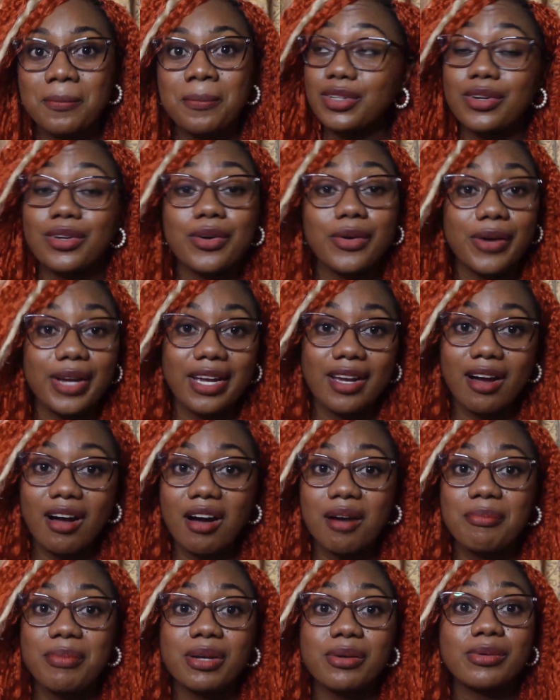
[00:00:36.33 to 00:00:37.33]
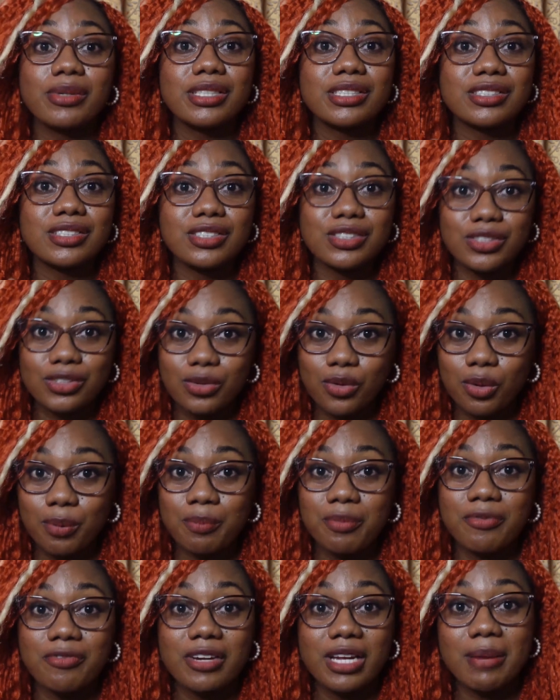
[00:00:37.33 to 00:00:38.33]
So growing up, it was the
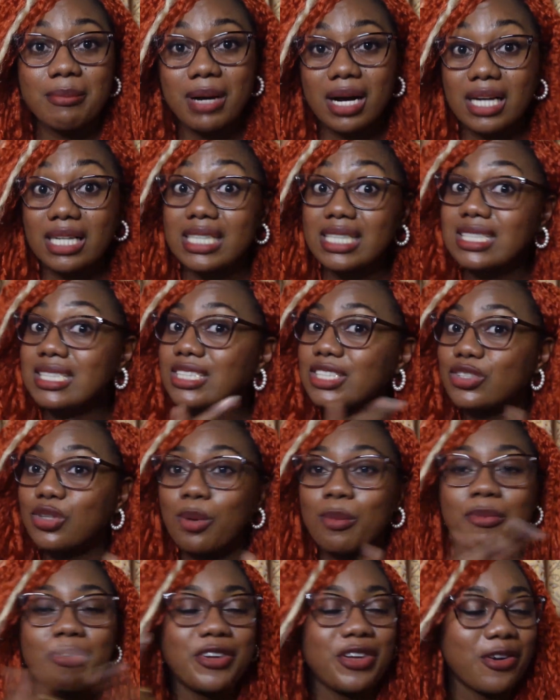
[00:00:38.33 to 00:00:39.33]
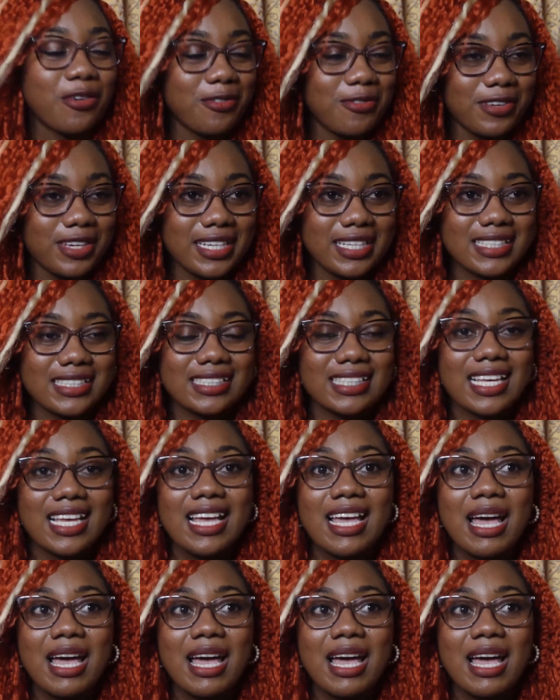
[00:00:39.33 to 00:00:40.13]
soap for your body, the soap for your face.